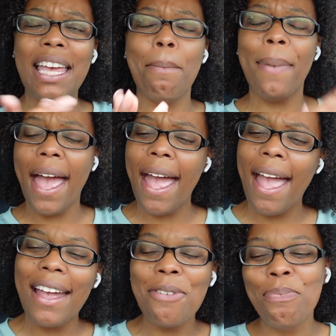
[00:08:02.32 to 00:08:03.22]
getting
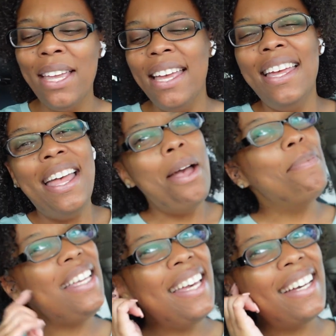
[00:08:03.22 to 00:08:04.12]
back.
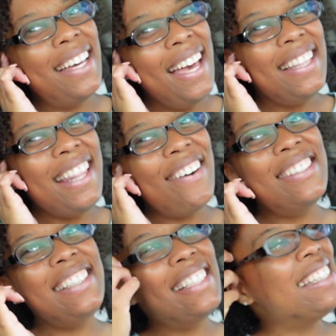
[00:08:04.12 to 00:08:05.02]
But yeah, that
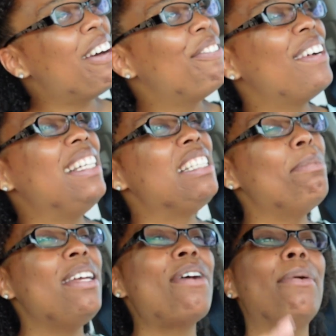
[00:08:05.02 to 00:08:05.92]
was just so funny to
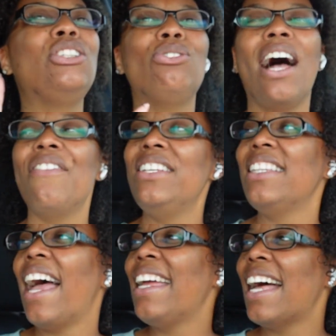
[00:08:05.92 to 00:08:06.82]
me. I was
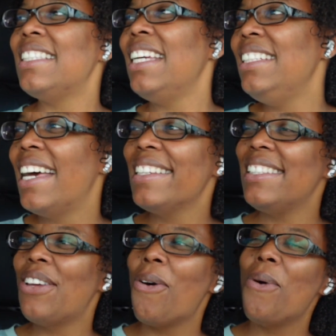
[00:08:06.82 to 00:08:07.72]
driving, like, I seen
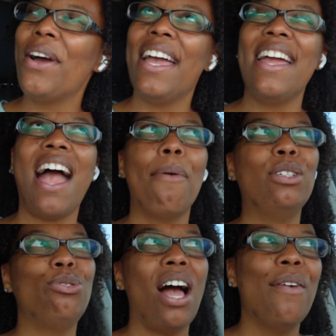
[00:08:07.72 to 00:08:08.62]
Dallas Tollway. I
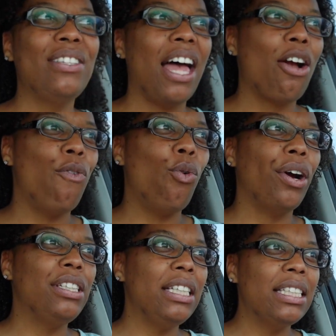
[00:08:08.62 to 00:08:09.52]
was driving like a
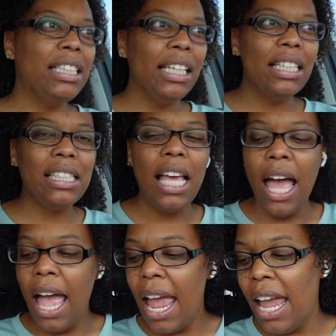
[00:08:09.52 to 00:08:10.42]
far distance,
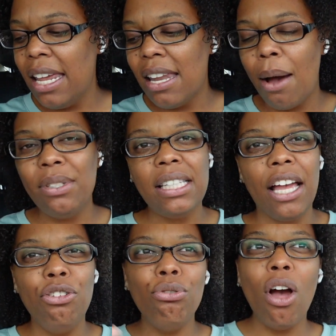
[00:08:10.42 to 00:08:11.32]
and I was
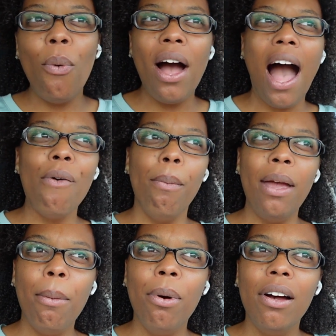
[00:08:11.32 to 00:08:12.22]
like, you know what? I
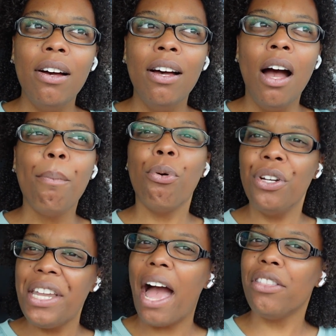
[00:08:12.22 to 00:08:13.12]
remember
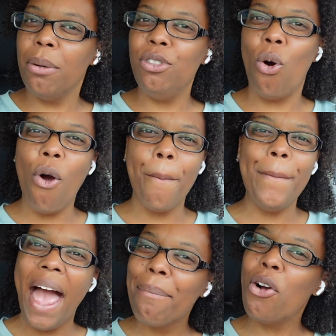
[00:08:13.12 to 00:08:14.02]
printing out them
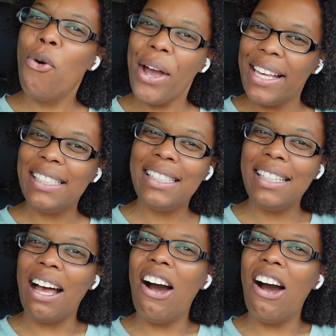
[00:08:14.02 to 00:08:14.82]
darn MapQuest